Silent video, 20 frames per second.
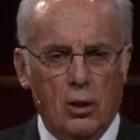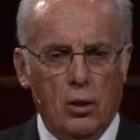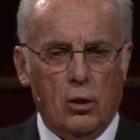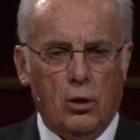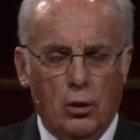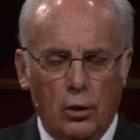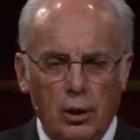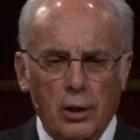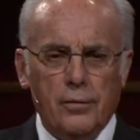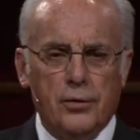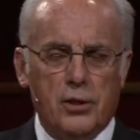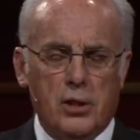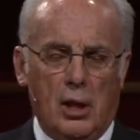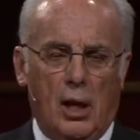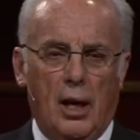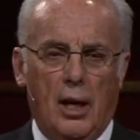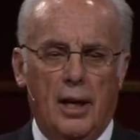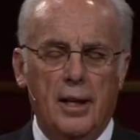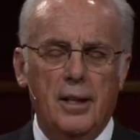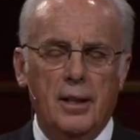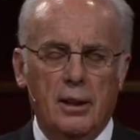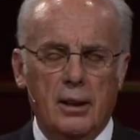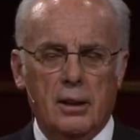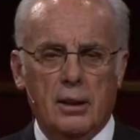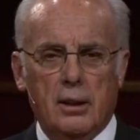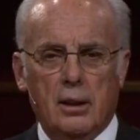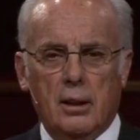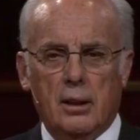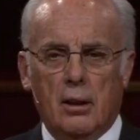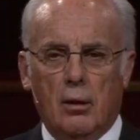who could have said,
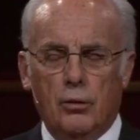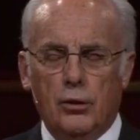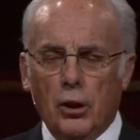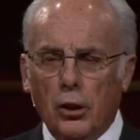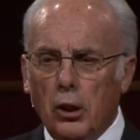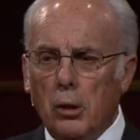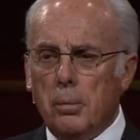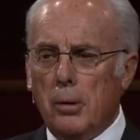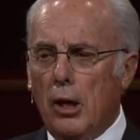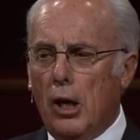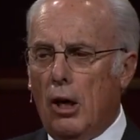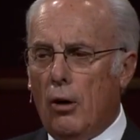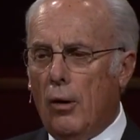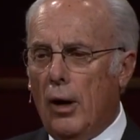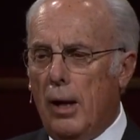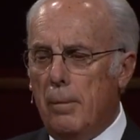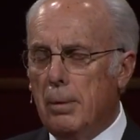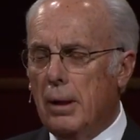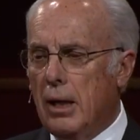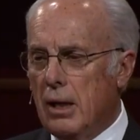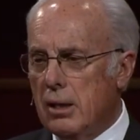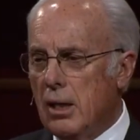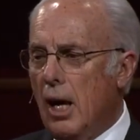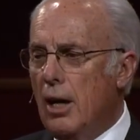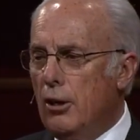well, You're going to be all right because